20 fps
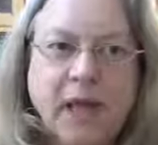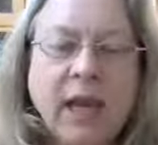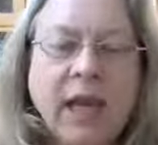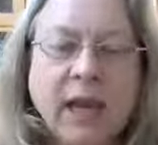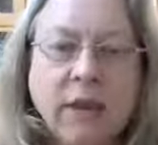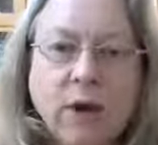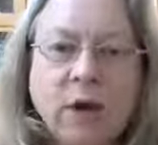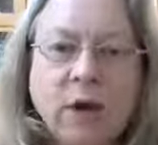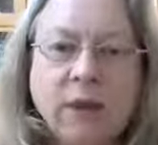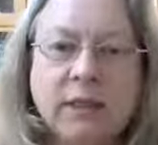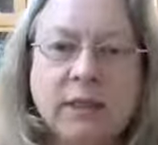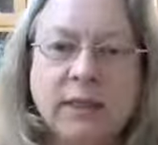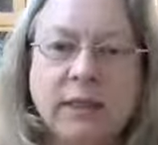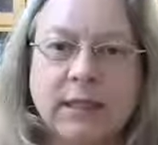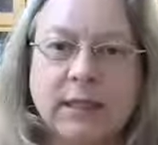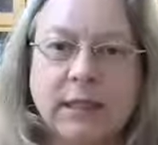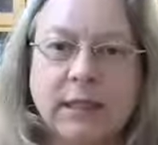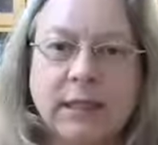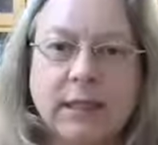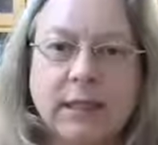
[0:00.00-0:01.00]
And
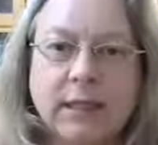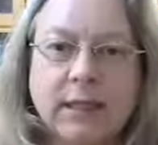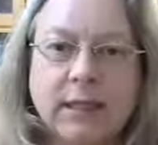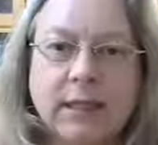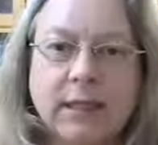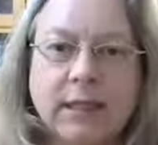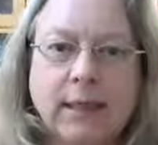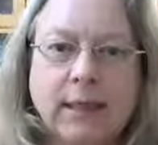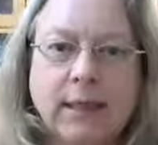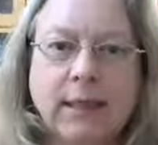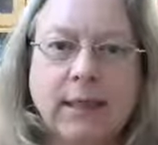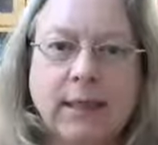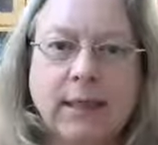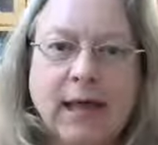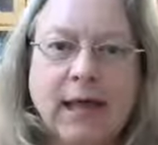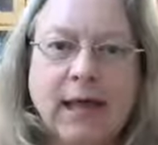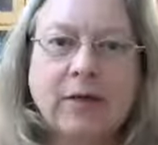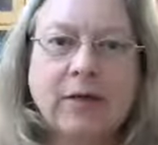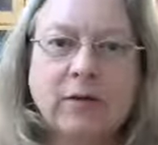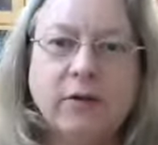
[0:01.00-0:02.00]
honestly,
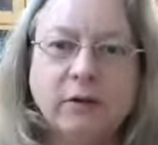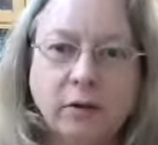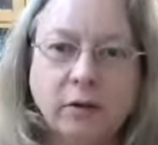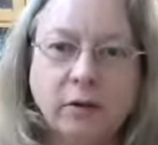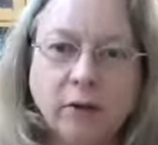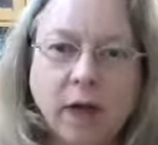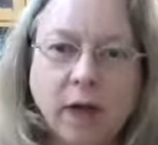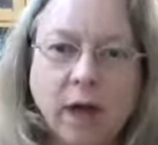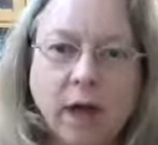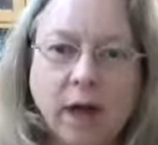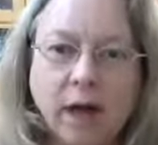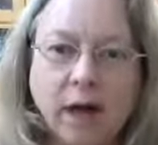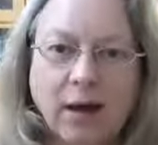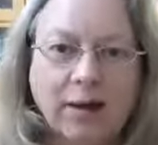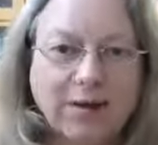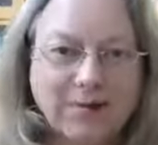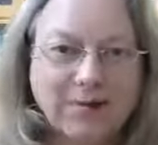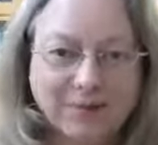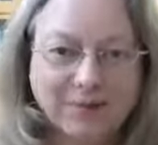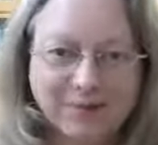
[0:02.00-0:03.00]
that took
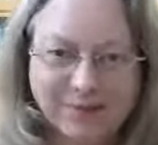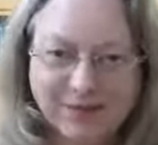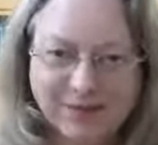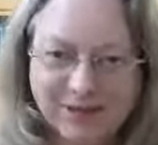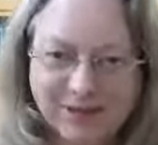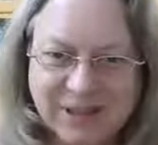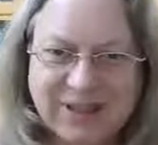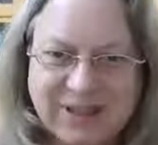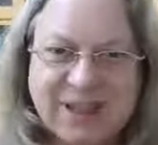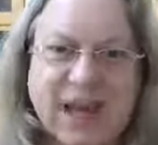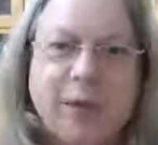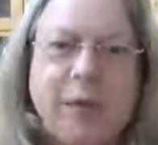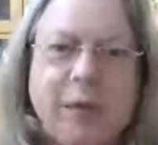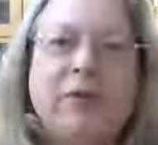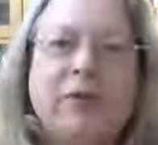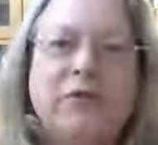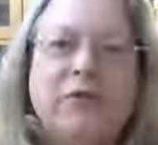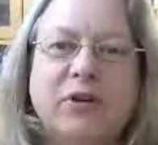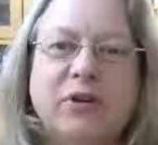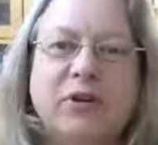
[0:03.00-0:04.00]
some
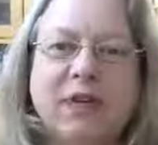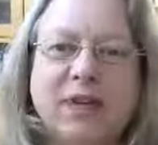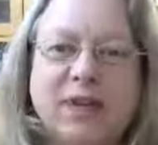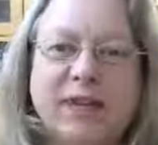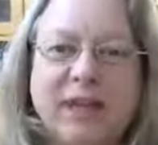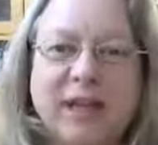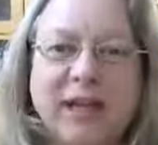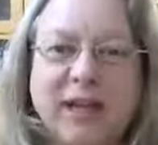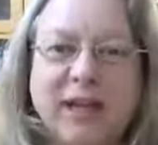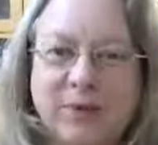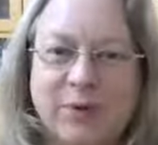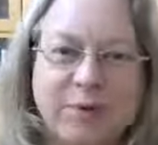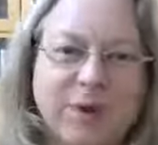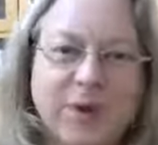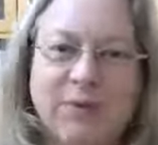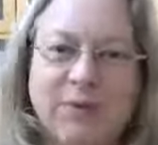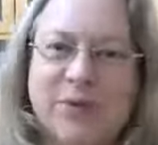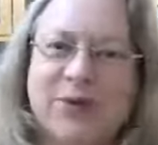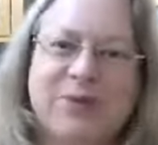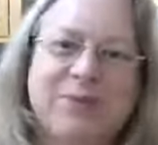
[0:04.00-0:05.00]
effort until I
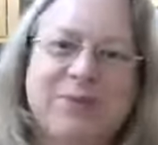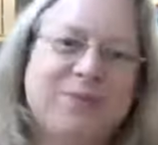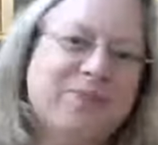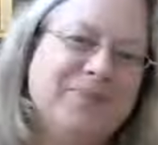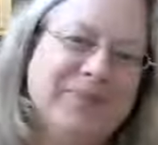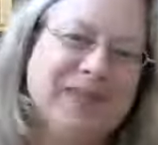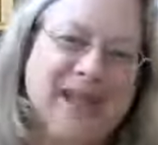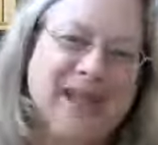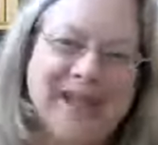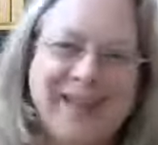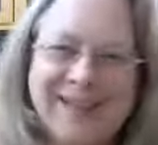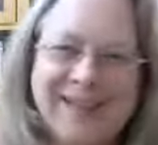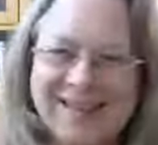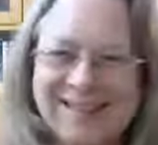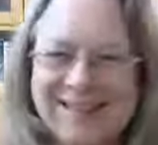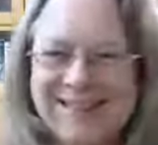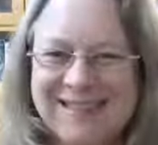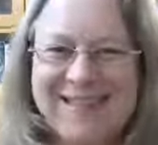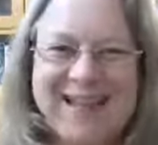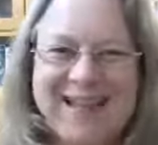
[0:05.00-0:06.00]
remembered,
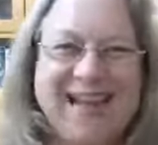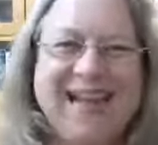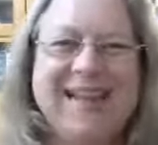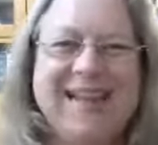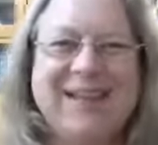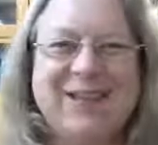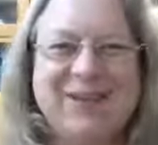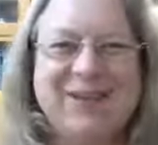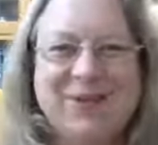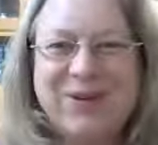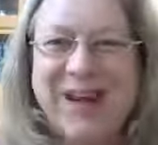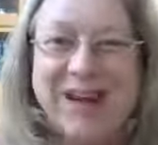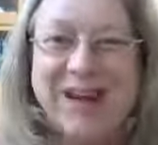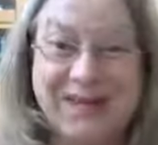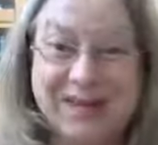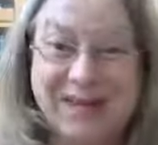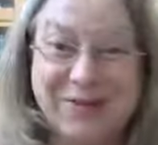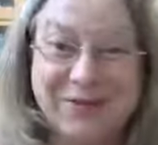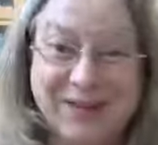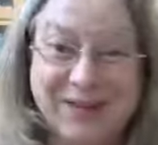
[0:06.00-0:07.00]
hey, you got
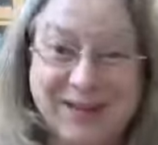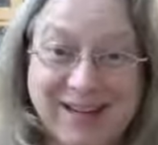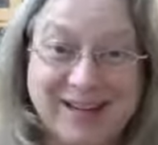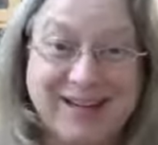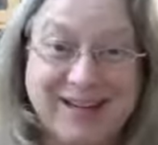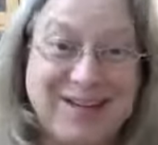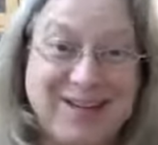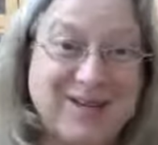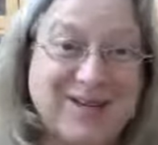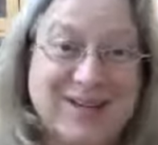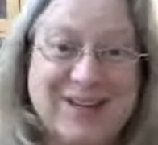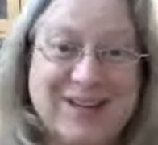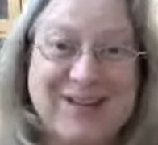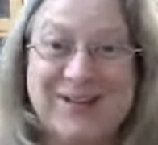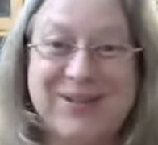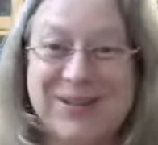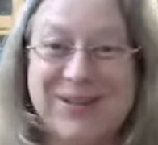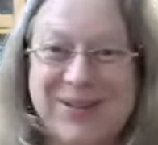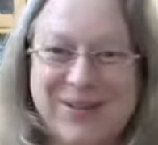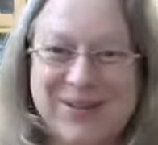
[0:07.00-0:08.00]
EFT, you can